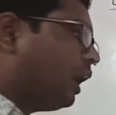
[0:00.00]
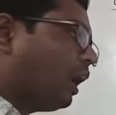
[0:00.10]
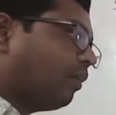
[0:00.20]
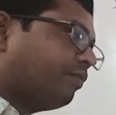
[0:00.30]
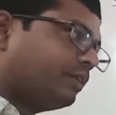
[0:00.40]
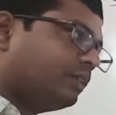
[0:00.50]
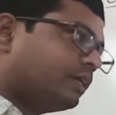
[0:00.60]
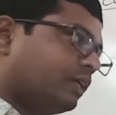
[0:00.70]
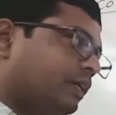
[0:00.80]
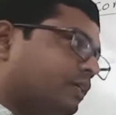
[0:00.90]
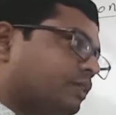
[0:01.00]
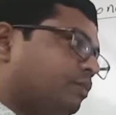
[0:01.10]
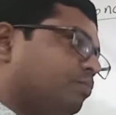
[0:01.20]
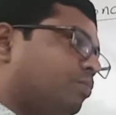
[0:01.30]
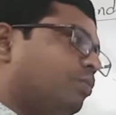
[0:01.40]
After the
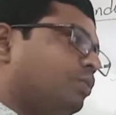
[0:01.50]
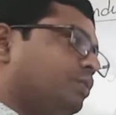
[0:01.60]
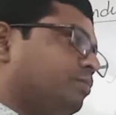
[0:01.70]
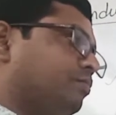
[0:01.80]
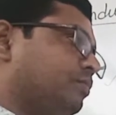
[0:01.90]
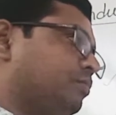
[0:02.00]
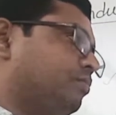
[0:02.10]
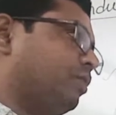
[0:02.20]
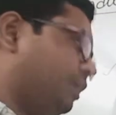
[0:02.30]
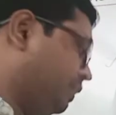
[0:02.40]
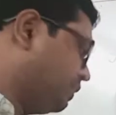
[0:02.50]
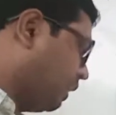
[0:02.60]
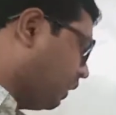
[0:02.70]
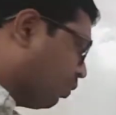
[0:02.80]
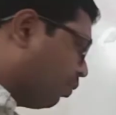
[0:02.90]
conduction, both bodies
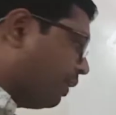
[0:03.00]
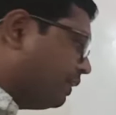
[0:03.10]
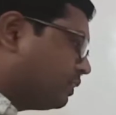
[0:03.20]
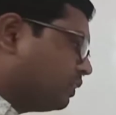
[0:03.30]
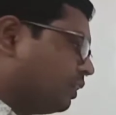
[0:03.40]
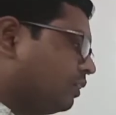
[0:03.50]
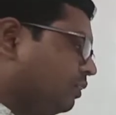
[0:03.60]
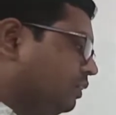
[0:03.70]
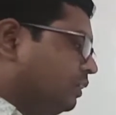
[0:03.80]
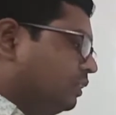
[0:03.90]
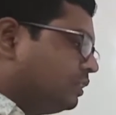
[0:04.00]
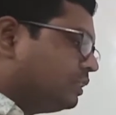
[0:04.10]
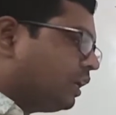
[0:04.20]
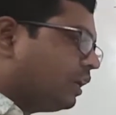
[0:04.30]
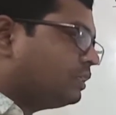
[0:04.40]
acquire the
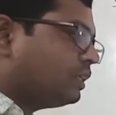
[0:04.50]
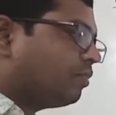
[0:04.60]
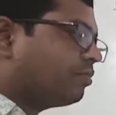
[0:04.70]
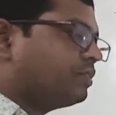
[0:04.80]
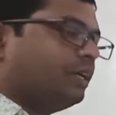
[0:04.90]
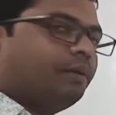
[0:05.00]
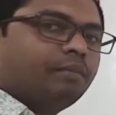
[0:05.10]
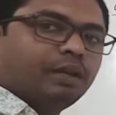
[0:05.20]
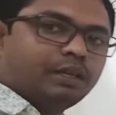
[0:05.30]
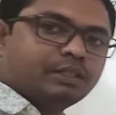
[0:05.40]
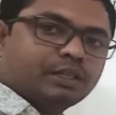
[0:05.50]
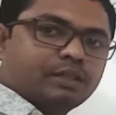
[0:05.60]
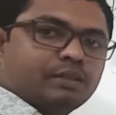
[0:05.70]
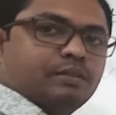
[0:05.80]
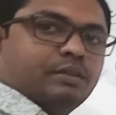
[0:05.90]
charge of same
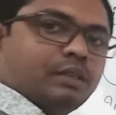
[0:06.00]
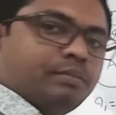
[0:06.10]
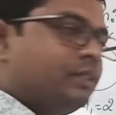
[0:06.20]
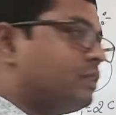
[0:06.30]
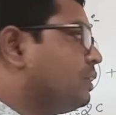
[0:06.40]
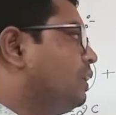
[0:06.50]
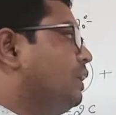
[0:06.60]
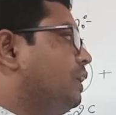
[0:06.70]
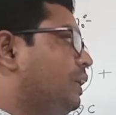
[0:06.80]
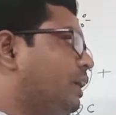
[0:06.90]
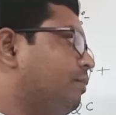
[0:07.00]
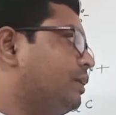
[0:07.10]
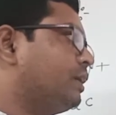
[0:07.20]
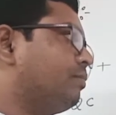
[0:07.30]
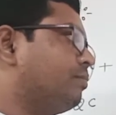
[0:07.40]
nature. That means
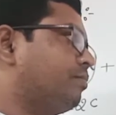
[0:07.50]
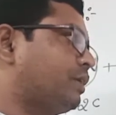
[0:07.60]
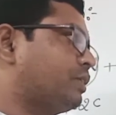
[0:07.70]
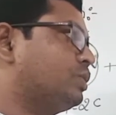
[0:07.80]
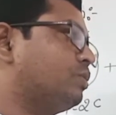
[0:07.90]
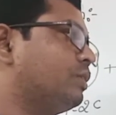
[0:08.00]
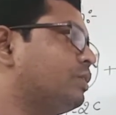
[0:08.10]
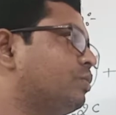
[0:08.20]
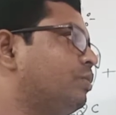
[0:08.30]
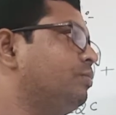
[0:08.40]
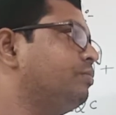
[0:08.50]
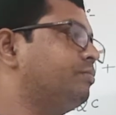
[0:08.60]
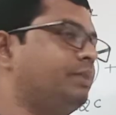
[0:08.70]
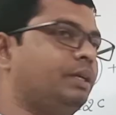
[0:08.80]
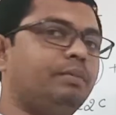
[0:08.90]
A become positive 1 coulomb,
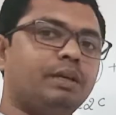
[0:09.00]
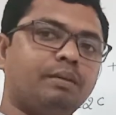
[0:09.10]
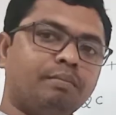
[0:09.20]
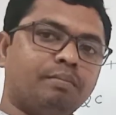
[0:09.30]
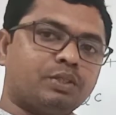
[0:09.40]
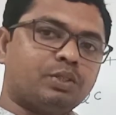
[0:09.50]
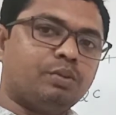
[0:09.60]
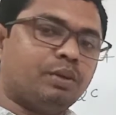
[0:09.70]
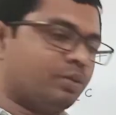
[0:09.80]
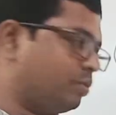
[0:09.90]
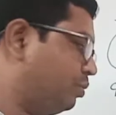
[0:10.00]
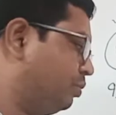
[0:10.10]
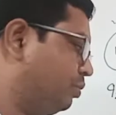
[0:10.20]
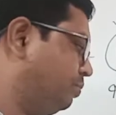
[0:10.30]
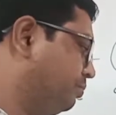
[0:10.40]
B become positive 1
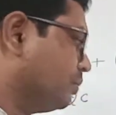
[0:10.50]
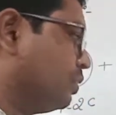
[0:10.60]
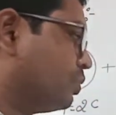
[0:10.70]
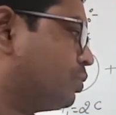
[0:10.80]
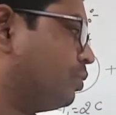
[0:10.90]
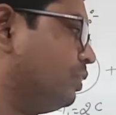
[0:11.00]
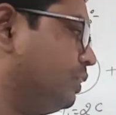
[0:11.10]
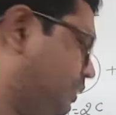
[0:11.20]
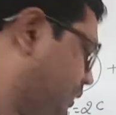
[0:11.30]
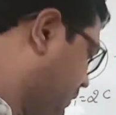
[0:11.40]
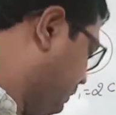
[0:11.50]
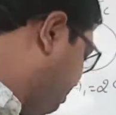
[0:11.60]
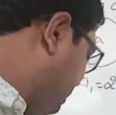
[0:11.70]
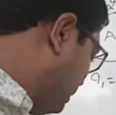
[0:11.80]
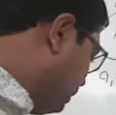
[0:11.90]
coulomb. So they
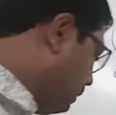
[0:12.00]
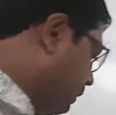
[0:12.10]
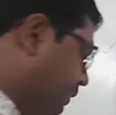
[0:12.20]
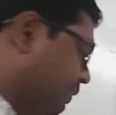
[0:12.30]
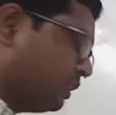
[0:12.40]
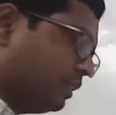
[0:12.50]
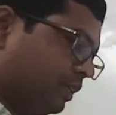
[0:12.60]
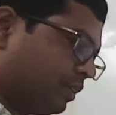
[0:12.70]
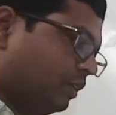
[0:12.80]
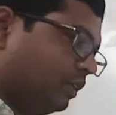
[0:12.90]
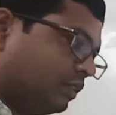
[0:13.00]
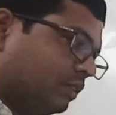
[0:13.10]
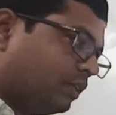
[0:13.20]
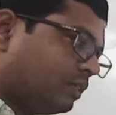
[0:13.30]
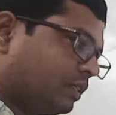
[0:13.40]
repel each other.
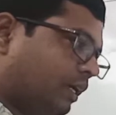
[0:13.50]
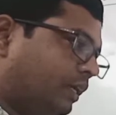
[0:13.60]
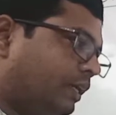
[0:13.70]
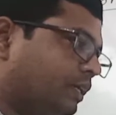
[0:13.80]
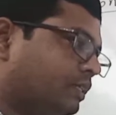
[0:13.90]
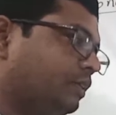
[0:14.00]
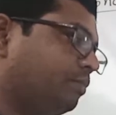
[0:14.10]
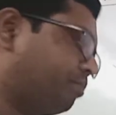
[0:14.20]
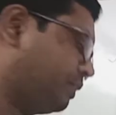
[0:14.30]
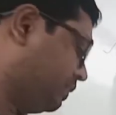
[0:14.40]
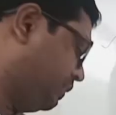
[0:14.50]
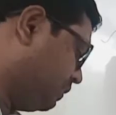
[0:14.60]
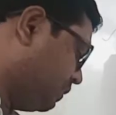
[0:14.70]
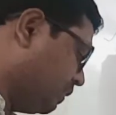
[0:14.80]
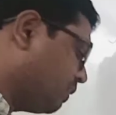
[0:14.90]
Thus conduction
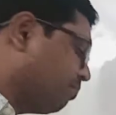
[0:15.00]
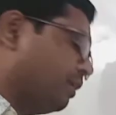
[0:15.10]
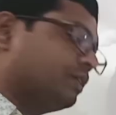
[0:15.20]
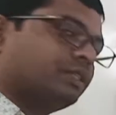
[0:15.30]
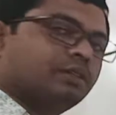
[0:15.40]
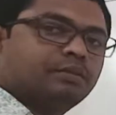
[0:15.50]
precedes repulsion.